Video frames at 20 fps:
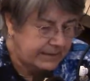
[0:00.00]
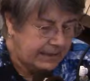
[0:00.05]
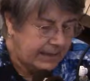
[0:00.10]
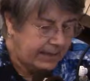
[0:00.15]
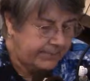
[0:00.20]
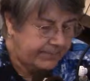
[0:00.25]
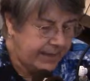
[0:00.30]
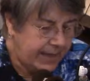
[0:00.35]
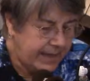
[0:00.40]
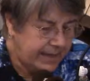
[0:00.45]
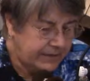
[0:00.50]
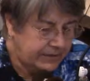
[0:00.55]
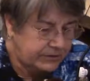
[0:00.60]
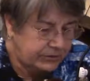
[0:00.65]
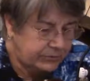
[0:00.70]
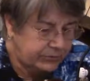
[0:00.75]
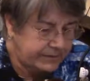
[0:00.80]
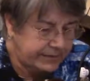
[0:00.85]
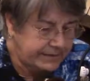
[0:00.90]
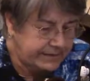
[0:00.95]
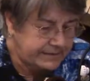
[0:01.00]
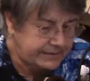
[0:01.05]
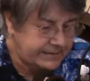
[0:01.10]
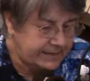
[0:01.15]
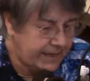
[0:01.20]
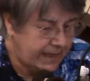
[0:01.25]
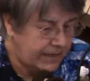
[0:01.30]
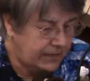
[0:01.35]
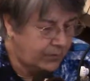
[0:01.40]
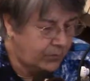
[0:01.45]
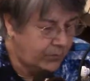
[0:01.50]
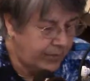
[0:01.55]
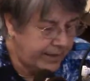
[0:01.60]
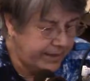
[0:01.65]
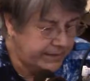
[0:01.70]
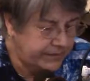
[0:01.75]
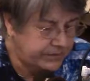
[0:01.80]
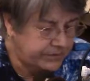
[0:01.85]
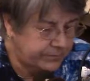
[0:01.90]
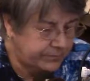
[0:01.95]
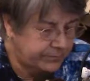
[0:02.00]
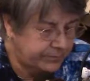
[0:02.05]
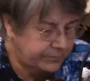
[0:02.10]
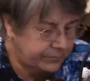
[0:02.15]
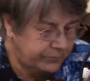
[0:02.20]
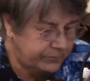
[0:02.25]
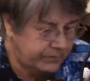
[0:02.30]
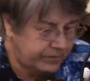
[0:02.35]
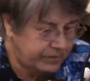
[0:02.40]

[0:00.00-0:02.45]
a pay increase, and a way to improve